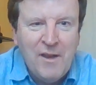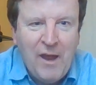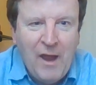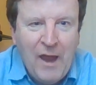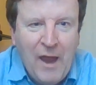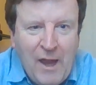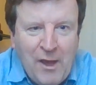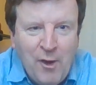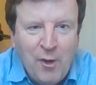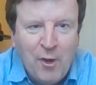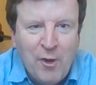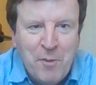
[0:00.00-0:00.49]

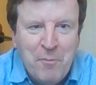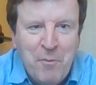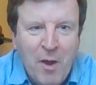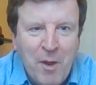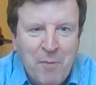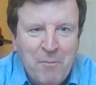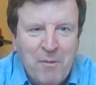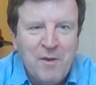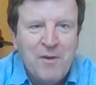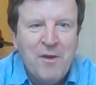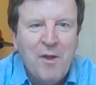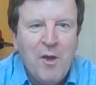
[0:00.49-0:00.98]
hang on a
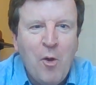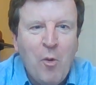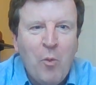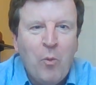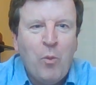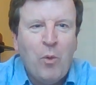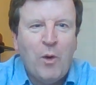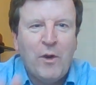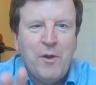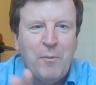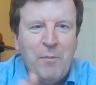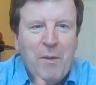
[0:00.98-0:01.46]
moment,
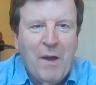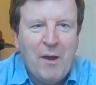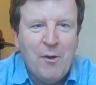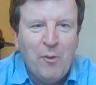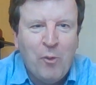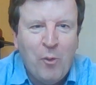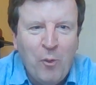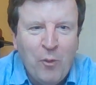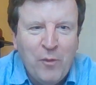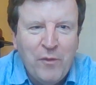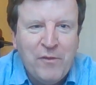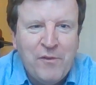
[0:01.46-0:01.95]
what about
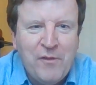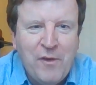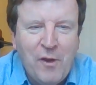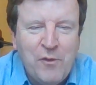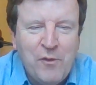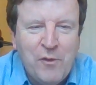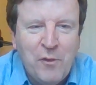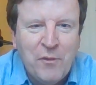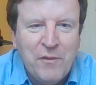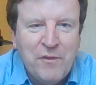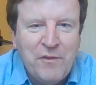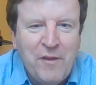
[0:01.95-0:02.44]
all the
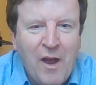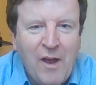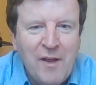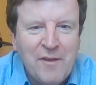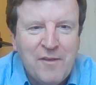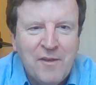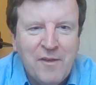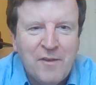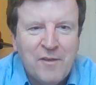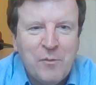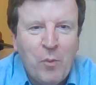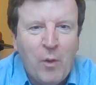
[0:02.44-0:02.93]
social
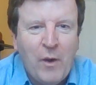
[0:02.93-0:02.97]
scientists?